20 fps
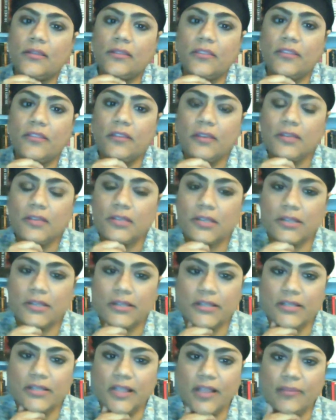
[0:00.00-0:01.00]
The,
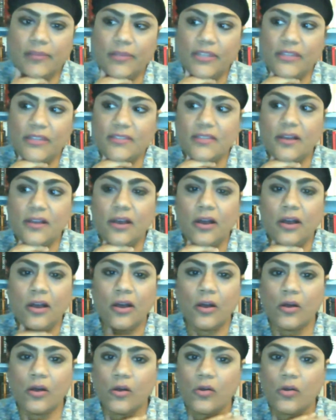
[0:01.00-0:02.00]
I mean, there's a
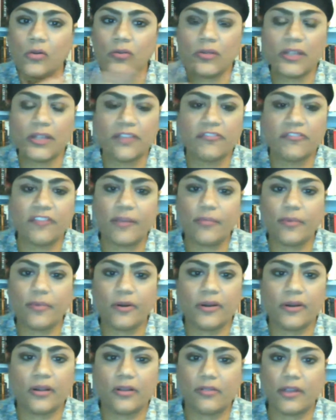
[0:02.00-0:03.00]
whole
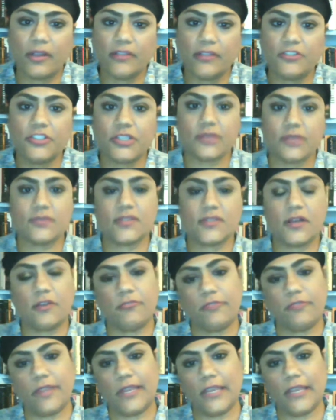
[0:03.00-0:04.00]
ephemera around shows that
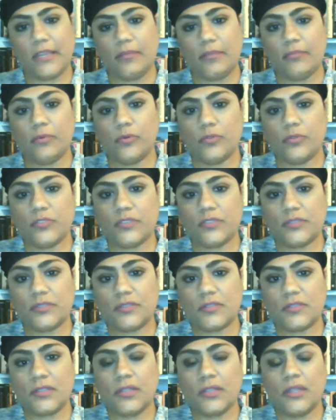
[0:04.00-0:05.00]
are really
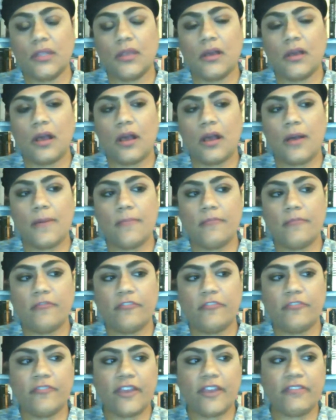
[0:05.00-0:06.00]
important um,
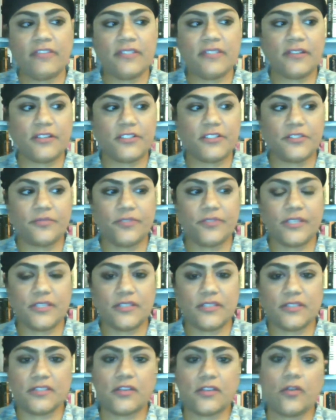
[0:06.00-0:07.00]
for various kinds of reasons.